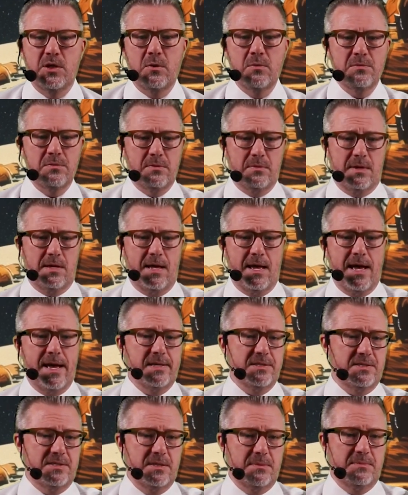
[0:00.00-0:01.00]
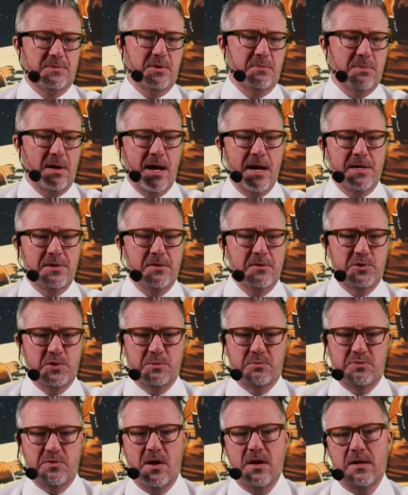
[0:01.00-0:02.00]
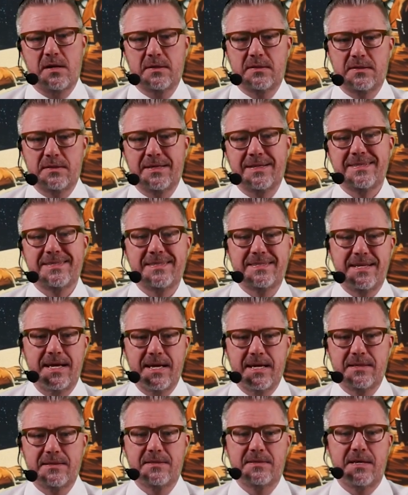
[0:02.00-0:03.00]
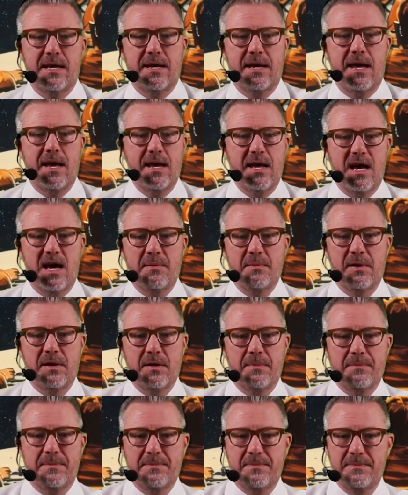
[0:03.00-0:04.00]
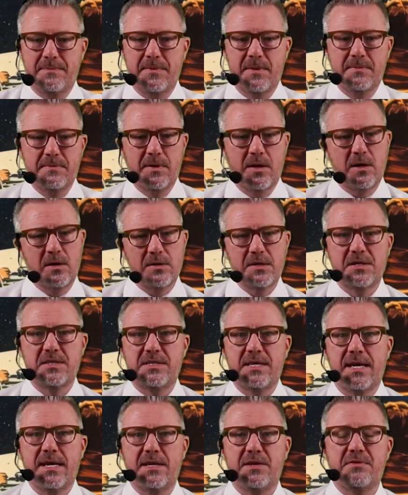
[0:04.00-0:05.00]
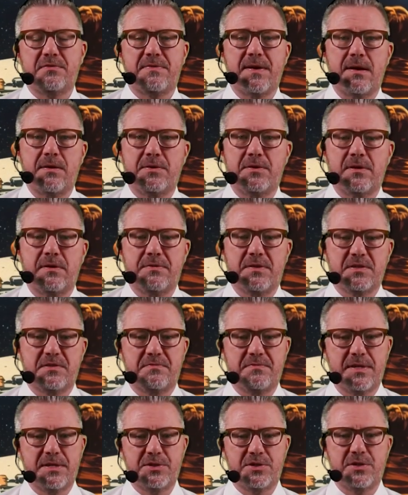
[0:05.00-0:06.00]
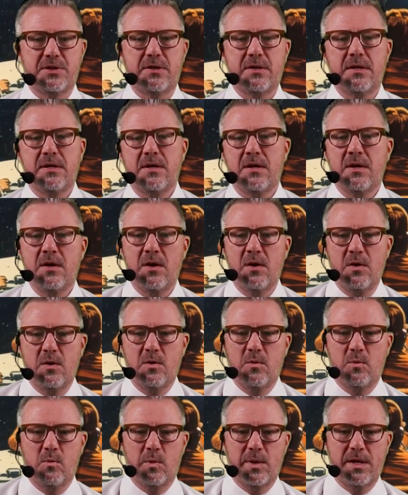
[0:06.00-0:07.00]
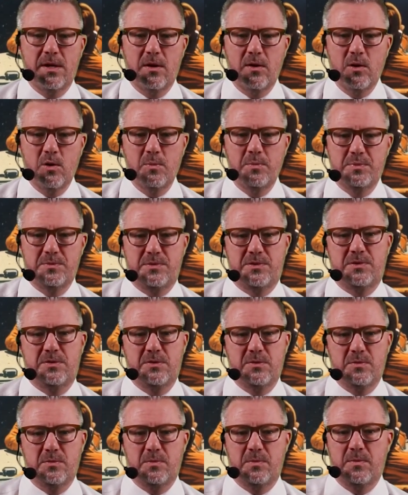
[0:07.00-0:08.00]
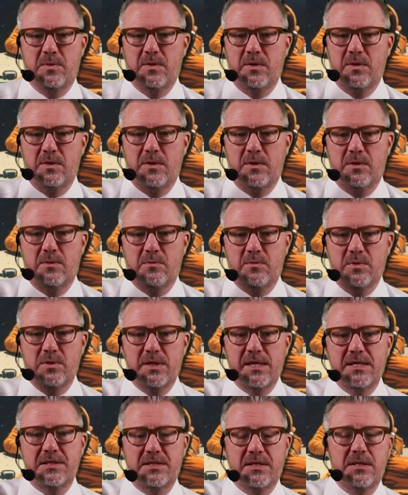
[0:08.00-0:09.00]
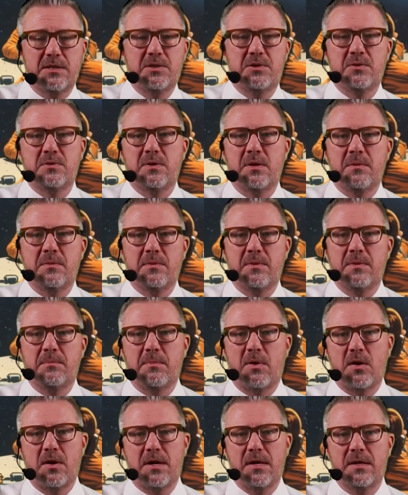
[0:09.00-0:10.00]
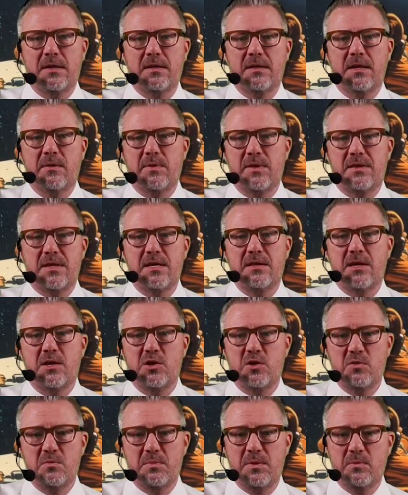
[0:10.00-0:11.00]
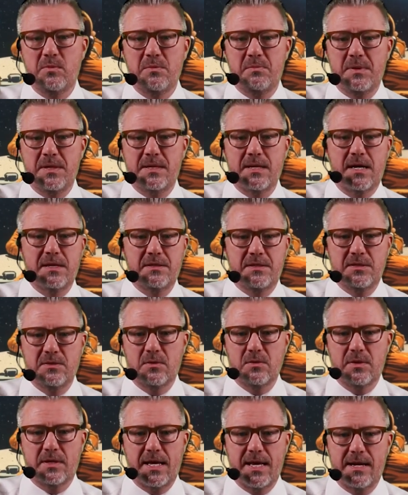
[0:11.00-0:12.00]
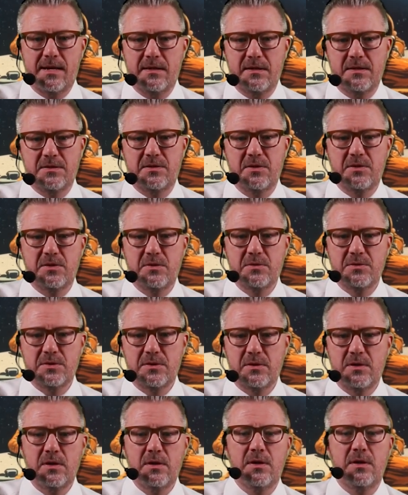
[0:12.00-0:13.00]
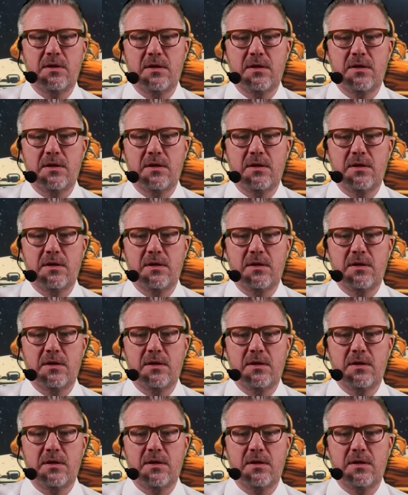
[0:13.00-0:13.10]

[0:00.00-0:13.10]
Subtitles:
Don't ask them to buy and use your product. Instead, say, hey, I'm a early stage founder of this venture. We hope to release it into a market that we think that you would be an ideal candidate to use